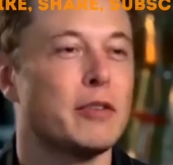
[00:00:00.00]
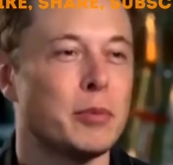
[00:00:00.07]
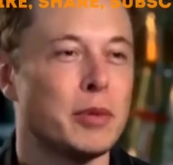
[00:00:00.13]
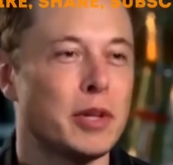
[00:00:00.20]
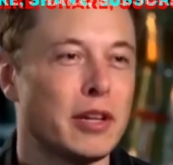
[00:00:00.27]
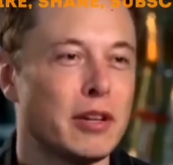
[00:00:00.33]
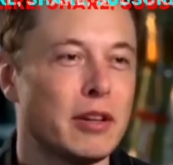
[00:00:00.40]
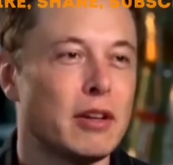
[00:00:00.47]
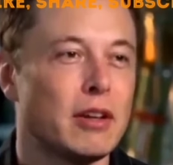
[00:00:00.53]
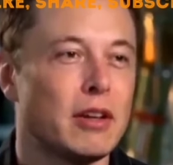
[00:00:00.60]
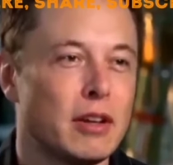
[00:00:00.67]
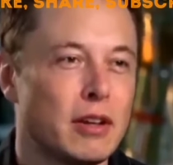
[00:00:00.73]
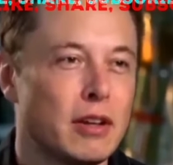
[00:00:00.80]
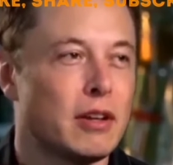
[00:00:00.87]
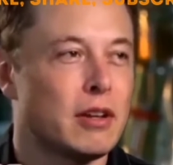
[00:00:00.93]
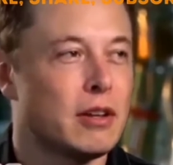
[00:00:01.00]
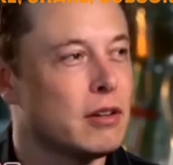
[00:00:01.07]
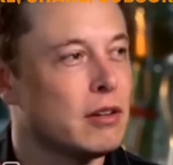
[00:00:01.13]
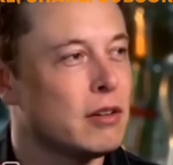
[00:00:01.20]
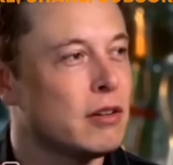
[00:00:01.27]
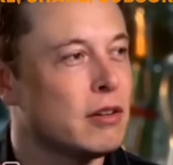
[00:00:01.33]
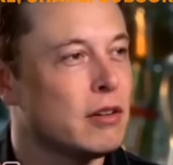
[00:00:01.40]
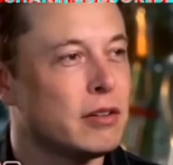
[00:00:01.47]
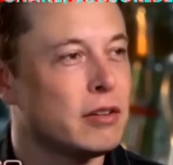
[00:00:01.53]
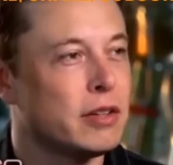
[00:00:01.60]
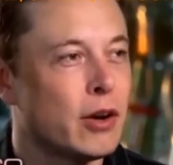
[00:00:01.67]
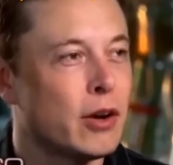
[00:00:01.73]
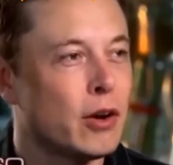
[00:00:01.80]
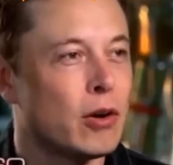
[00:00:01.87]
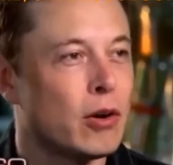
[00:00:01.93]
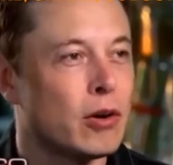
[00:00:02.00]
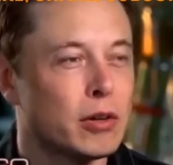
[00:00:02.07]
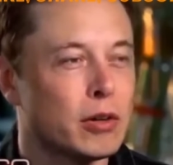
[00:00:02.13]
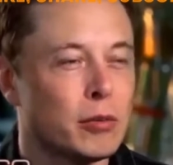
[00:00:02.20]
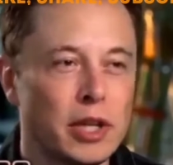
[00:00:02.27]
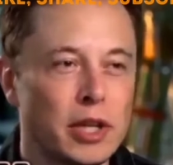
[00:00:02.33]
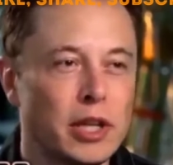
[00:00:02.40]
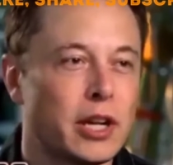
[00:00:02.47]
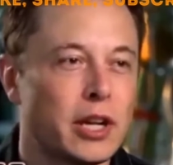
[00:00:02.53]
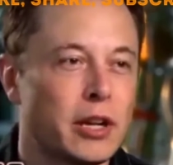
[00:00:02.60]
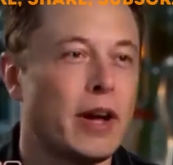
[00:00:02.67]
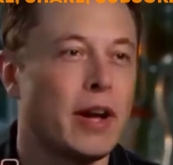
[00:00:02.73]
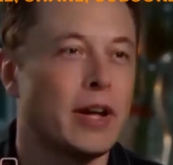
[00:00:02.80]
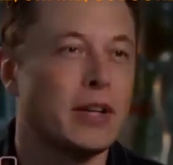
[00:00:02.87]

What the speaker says: I'd have to be dead or completely